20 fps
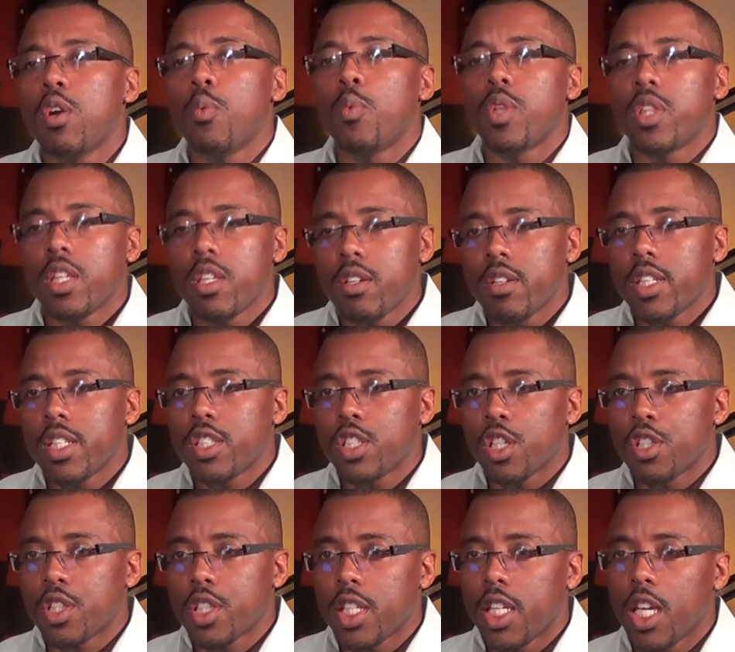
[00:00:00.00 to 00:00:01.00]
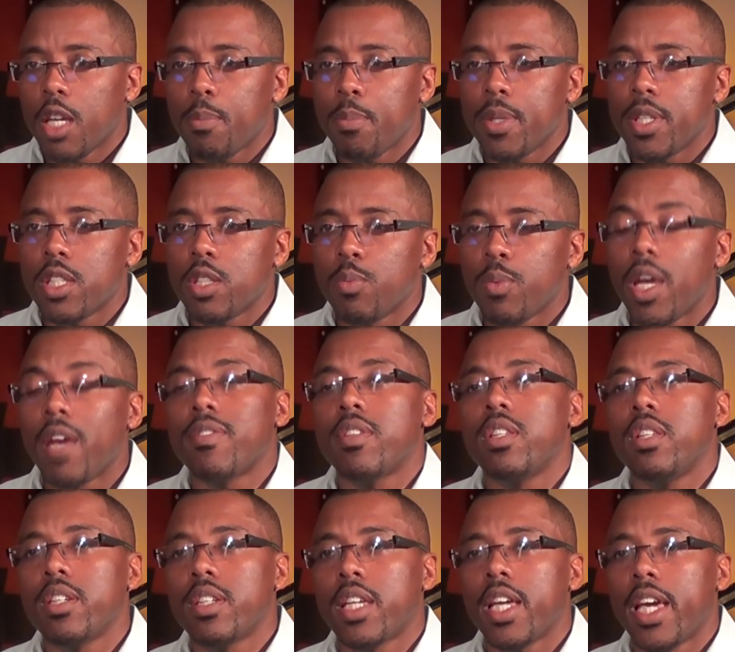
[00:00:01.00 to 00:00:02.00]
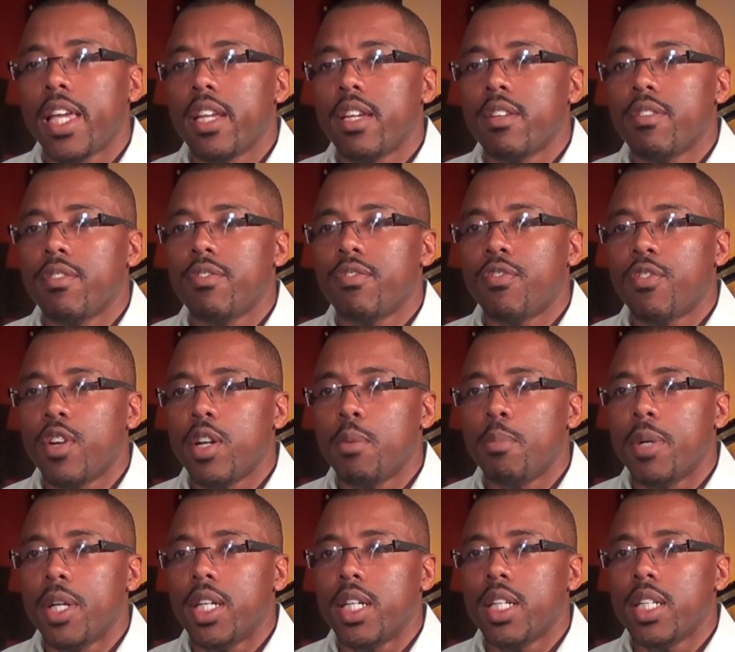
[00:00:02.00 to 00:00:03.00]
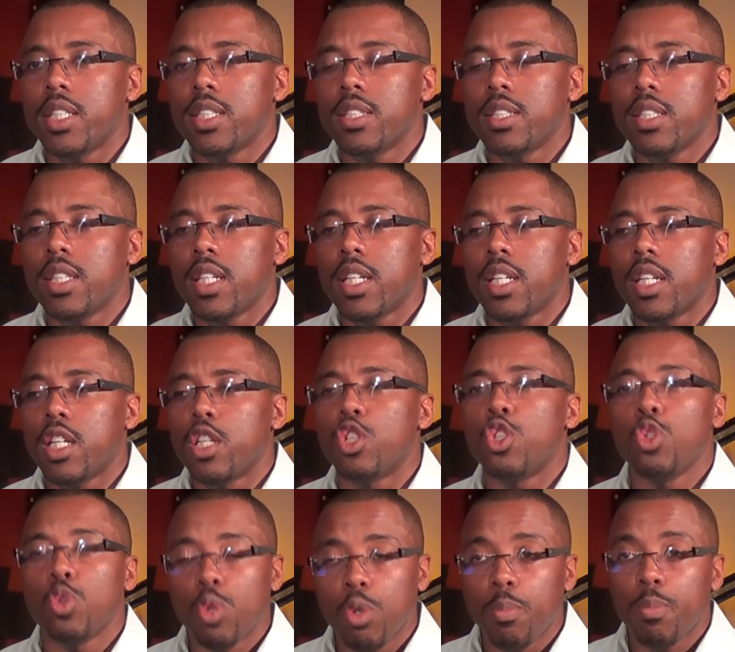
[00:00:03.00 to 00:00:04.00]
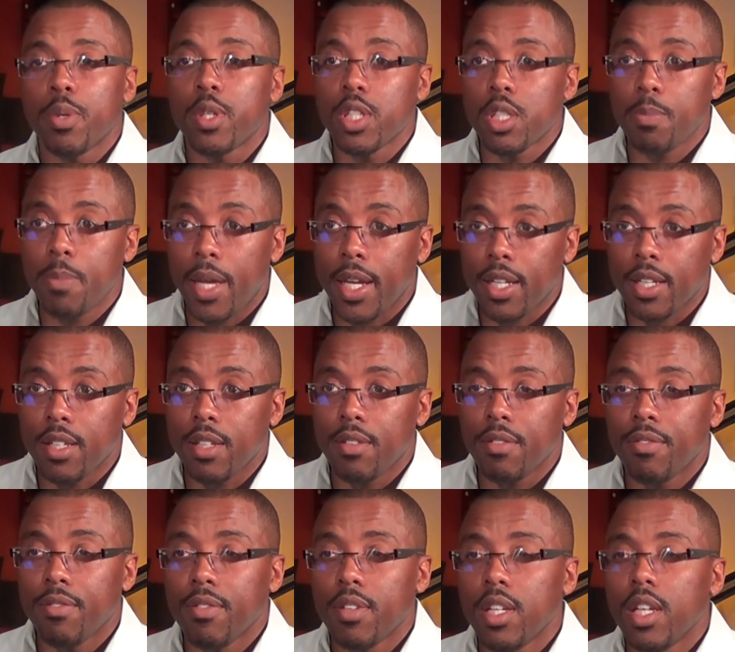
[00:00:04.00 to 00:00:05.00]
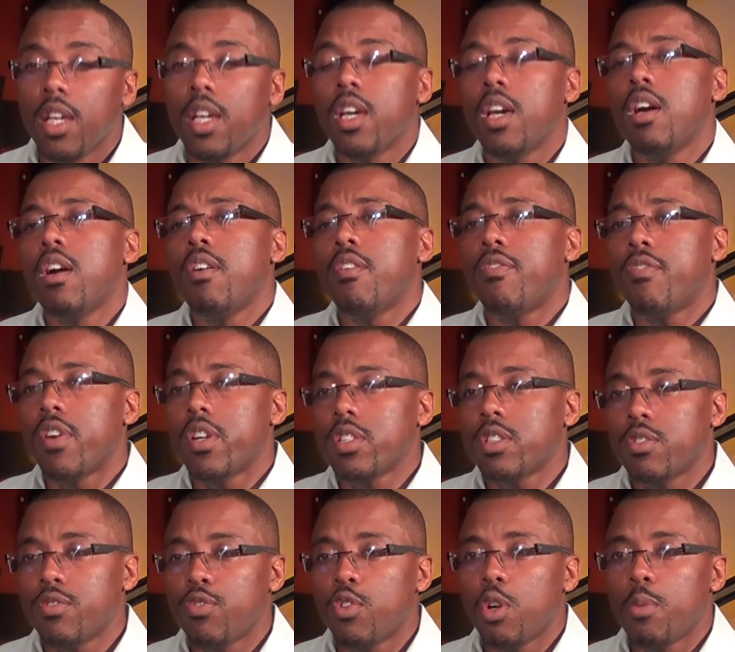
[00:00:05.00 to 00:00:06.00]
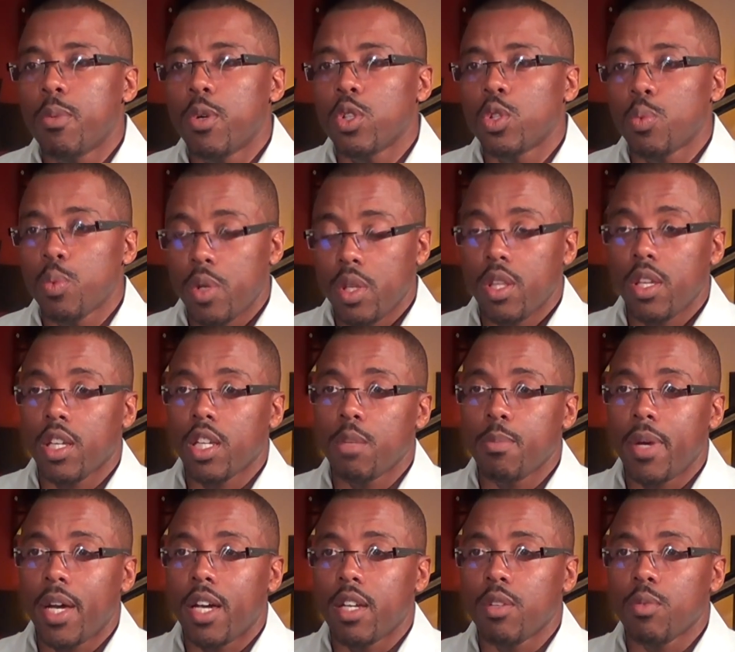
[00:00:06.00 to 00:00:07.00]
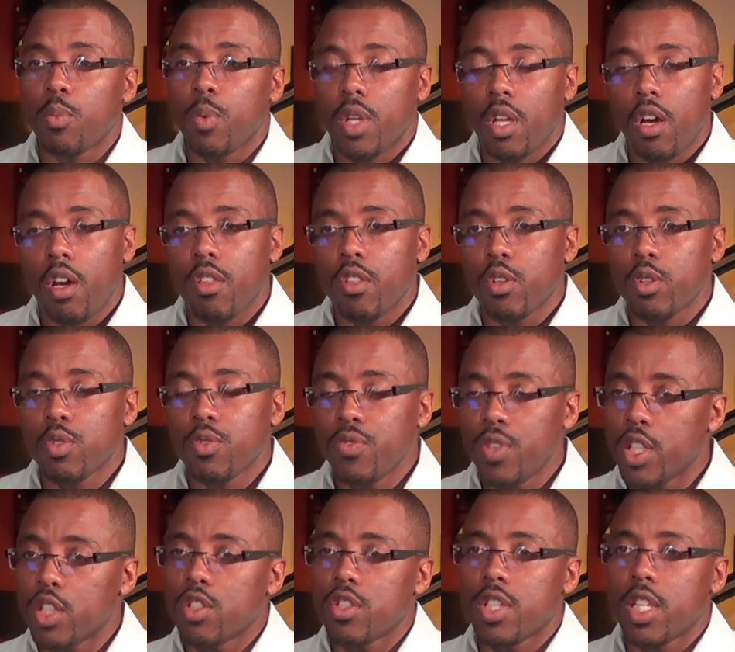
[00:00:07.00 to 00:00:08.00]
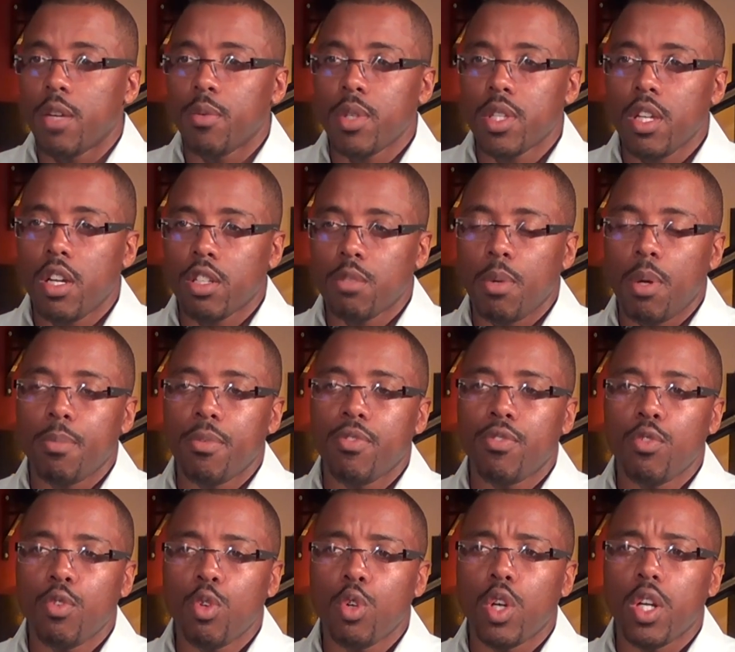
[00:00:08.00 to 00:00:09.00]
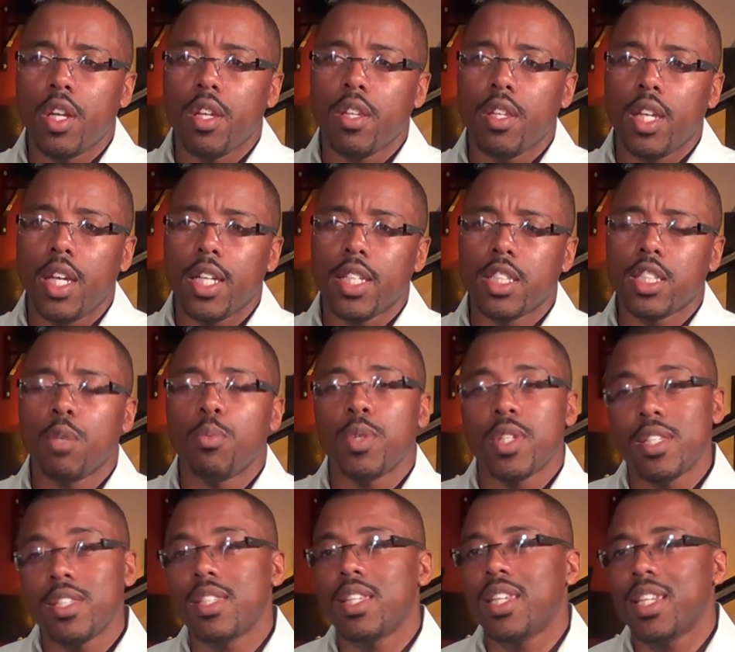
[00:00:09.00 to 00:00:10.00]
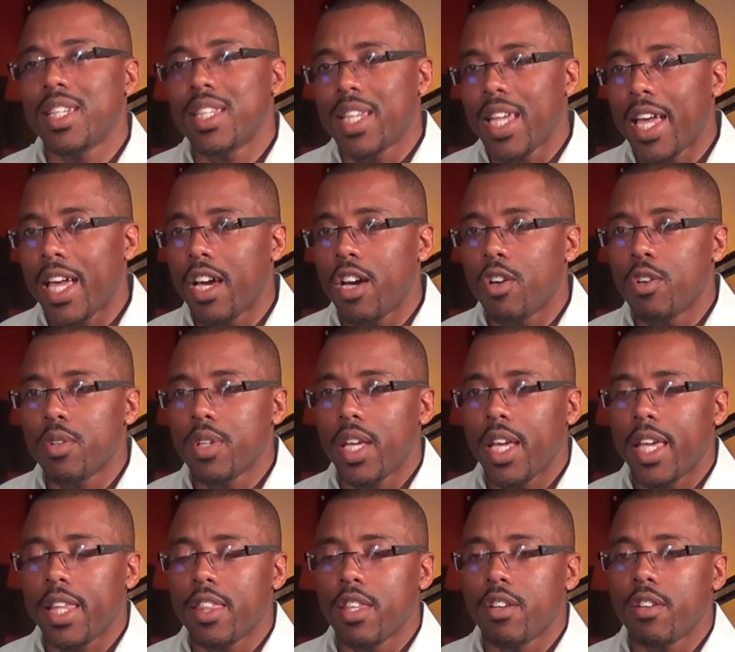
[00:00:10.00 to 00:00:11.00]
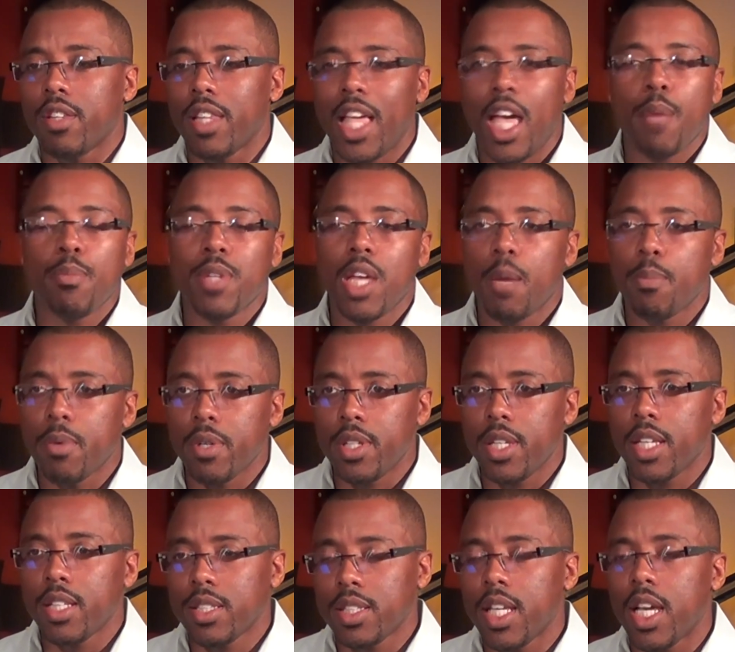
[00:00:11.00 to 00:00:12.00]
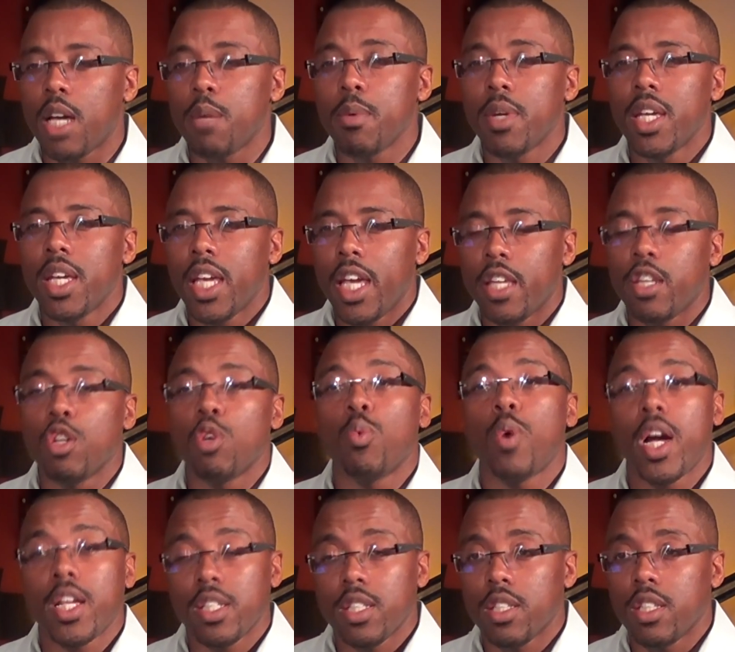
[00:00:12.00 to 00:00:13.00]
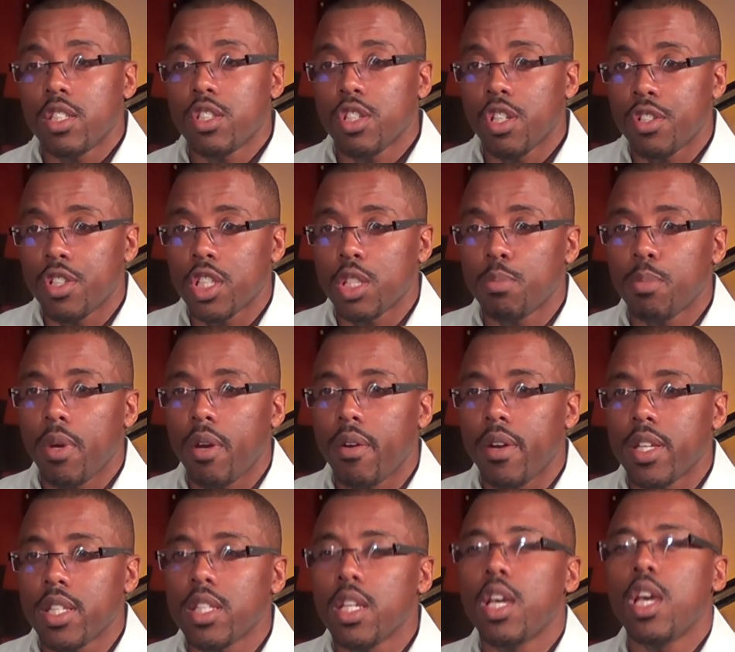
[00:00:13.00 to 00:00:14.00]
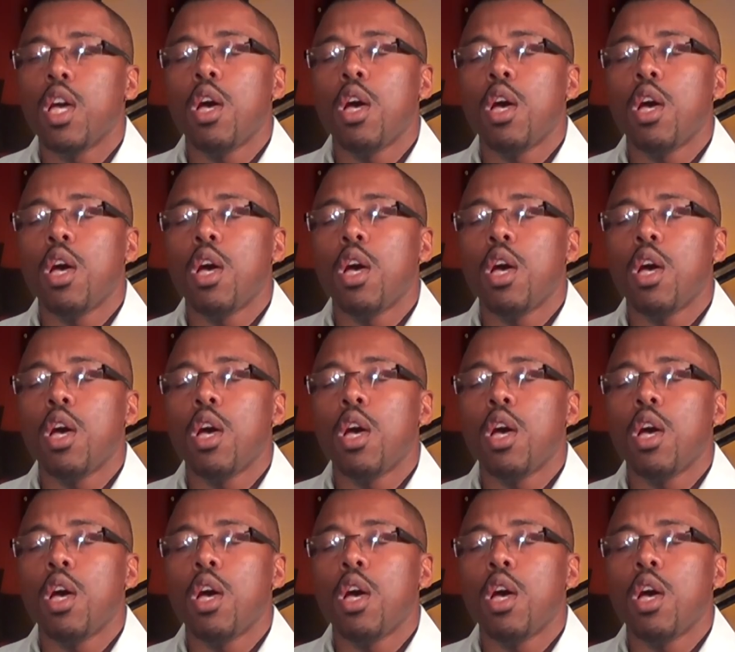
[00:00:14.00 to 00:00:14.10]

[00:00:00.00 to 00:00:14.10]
With the Internet Church Campus, we have to look at it from a dual perspective. First and foremost, we're thinking about, with all those features that we talked about before, someone sitting down at their laptop or desktop and they're watching the church experience.